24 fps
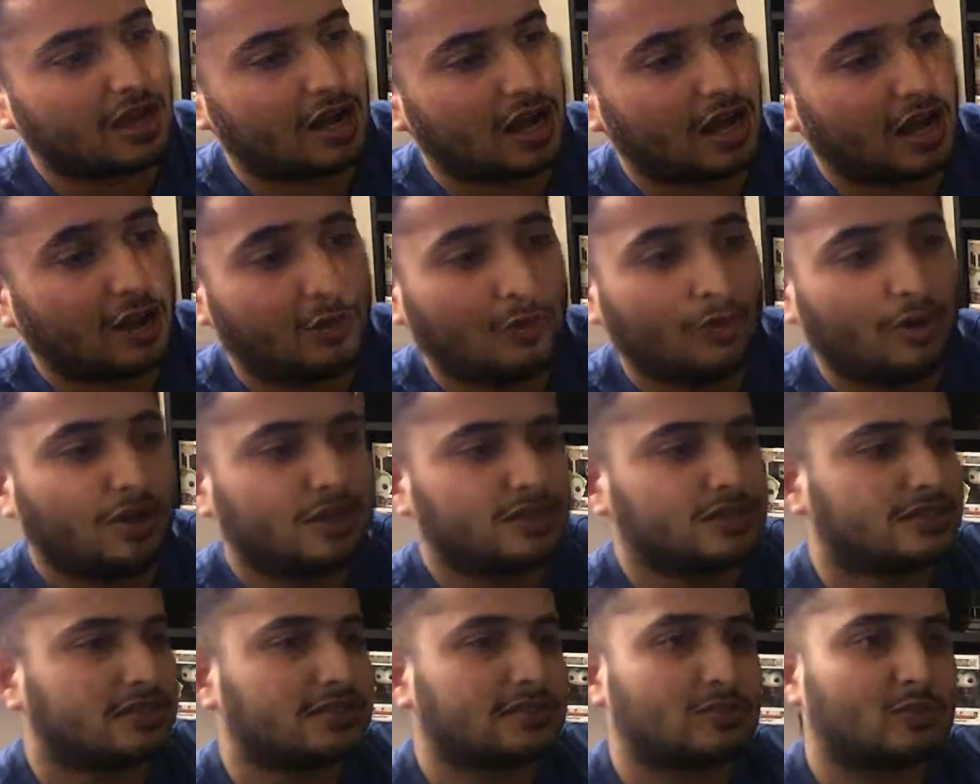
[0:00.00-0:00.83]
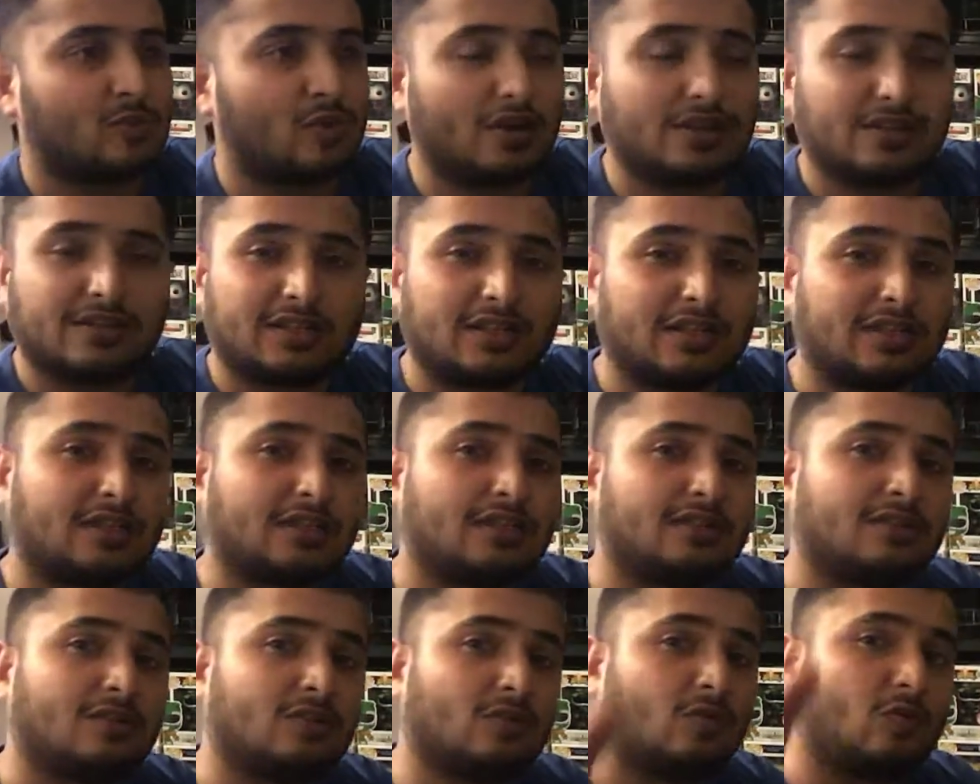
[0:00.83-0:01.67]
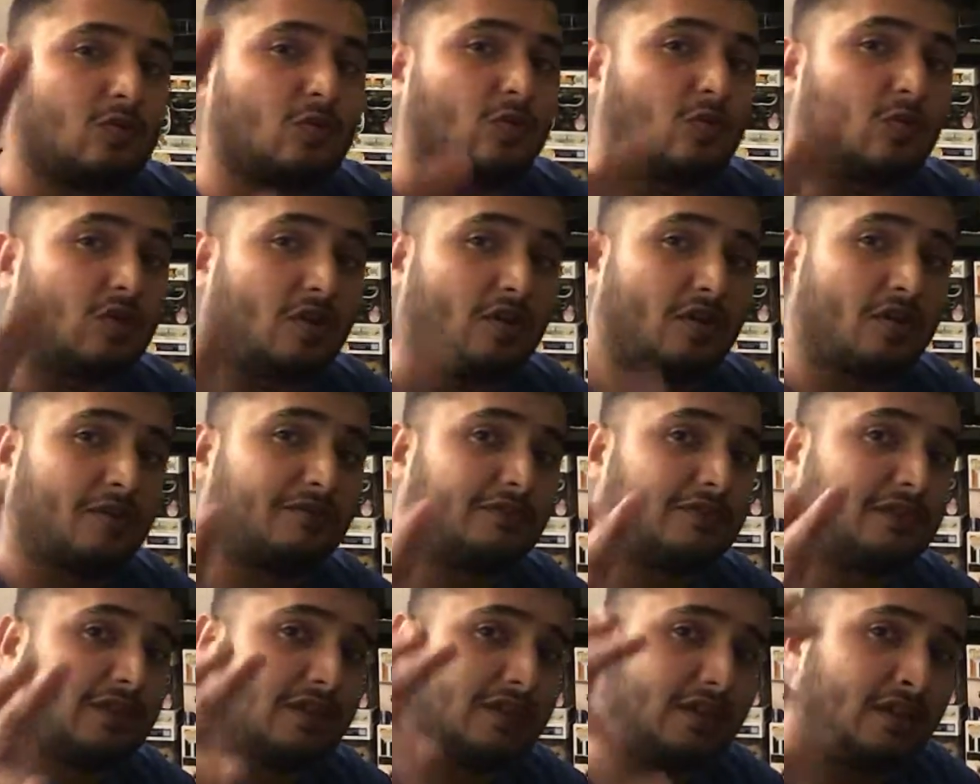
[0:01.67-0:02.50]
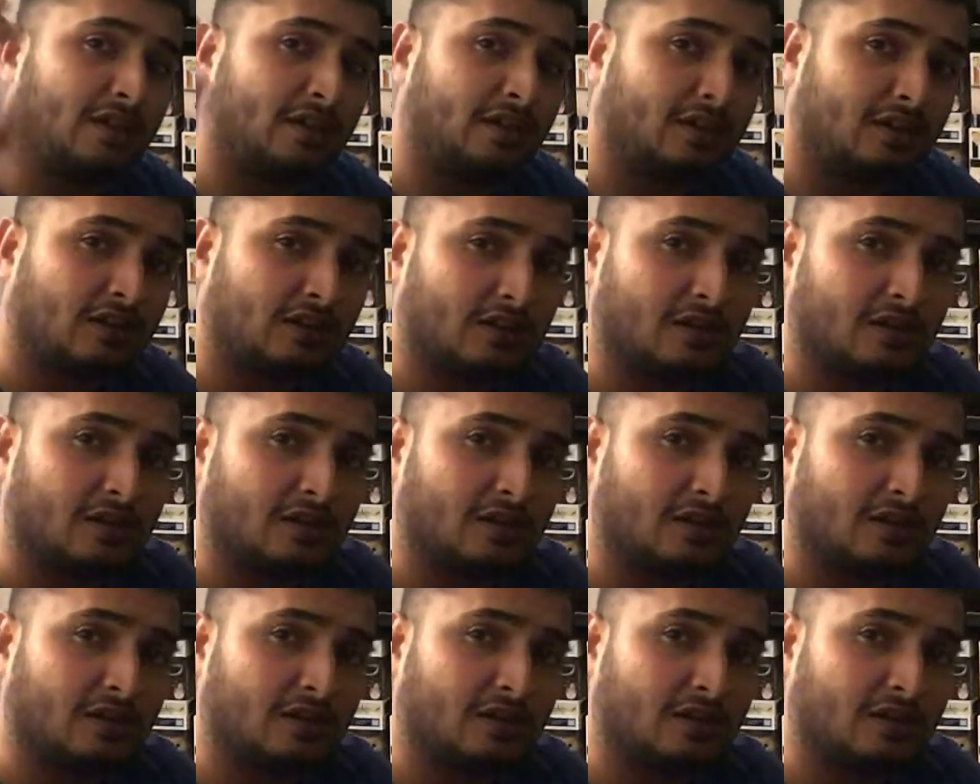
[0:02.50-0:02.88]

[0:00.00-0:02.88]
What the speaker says: I was wanting one of the